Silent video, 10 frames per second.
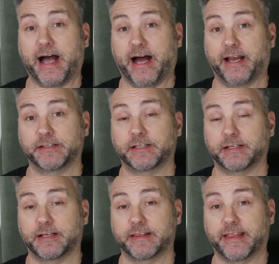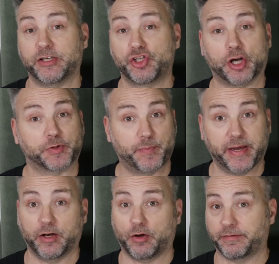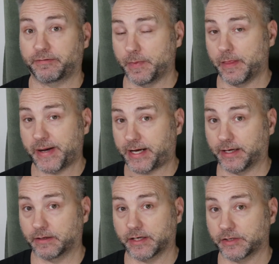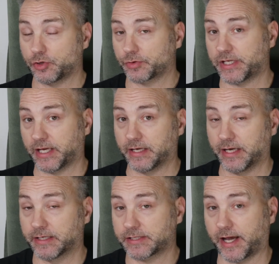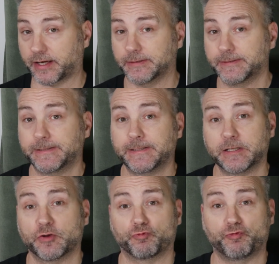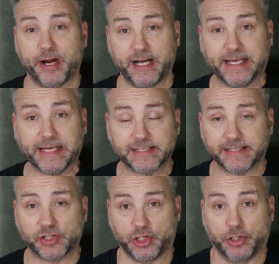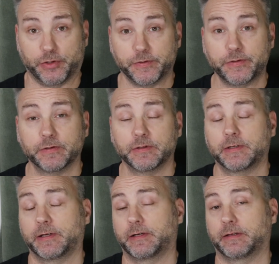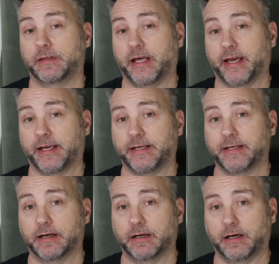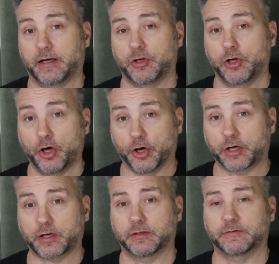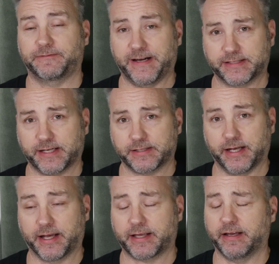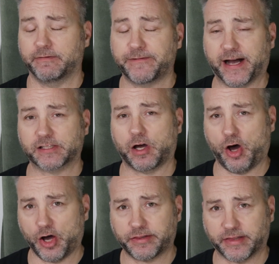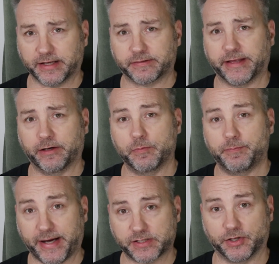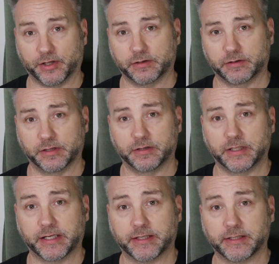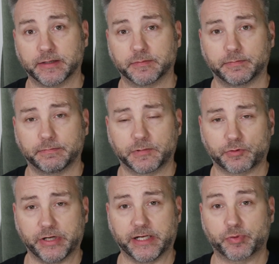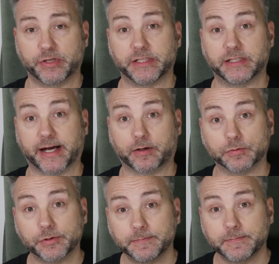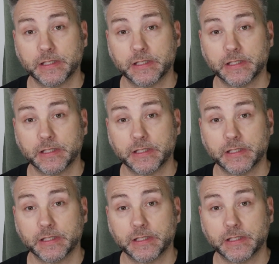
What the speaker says: and they just peel off from the backing, as you'll see in a sec. Really easy to use. They look fantastic. In fact, I think they look better than the 3D printed decals.